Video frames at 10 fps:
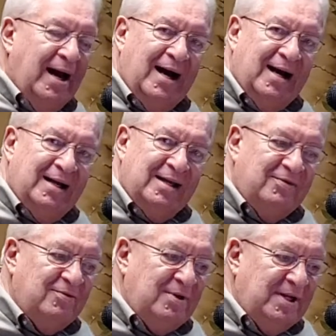
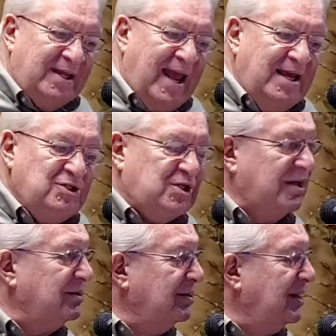engage
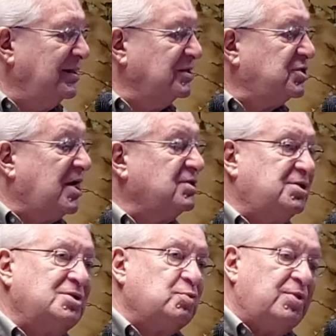in
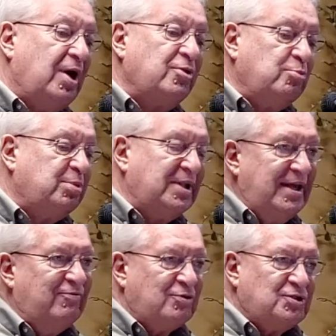discussions with other
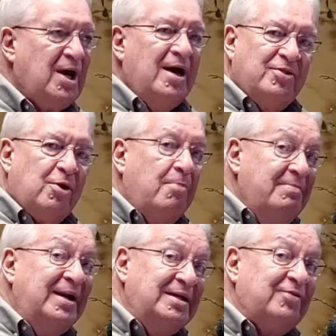believers, there are
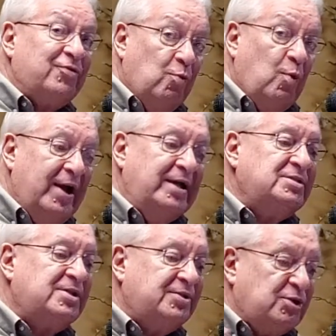many different
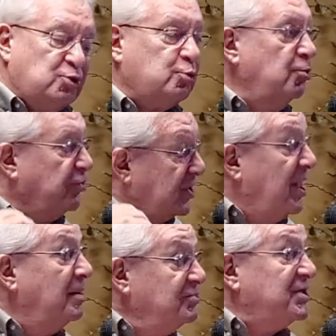ways that the truth
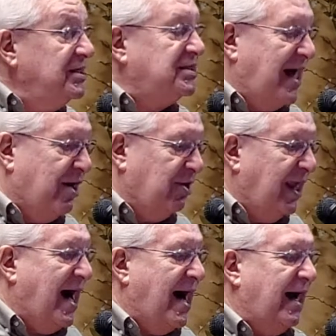comes into our
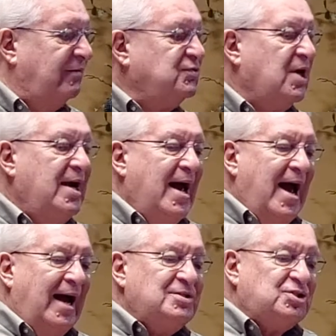lives,
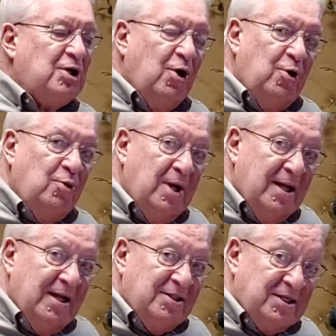and so
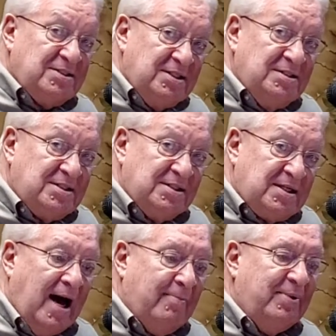this is the
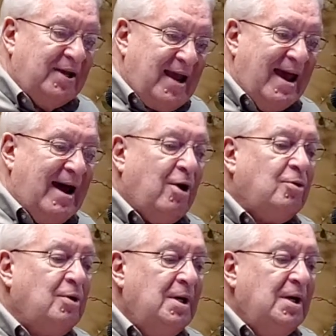topic,
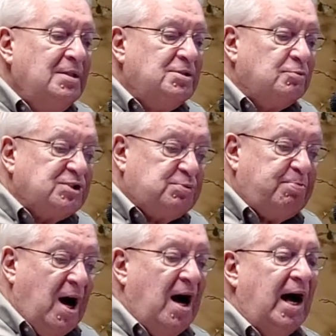how to
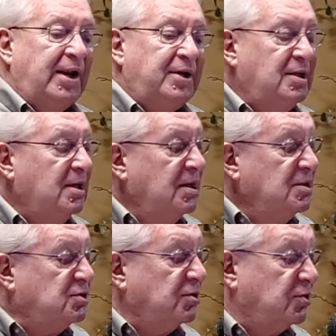respond
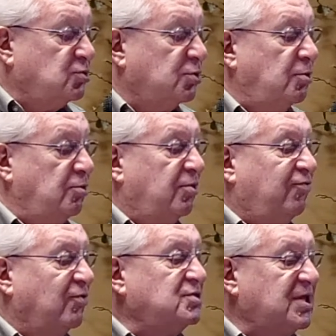to the
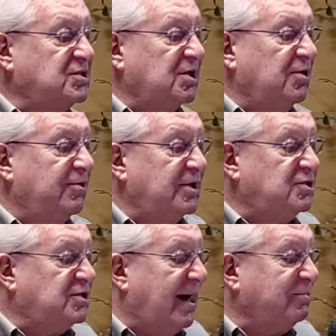truth. 1
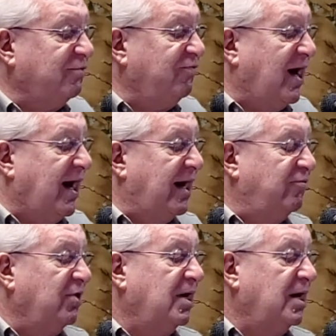Thessalonians chapter 5,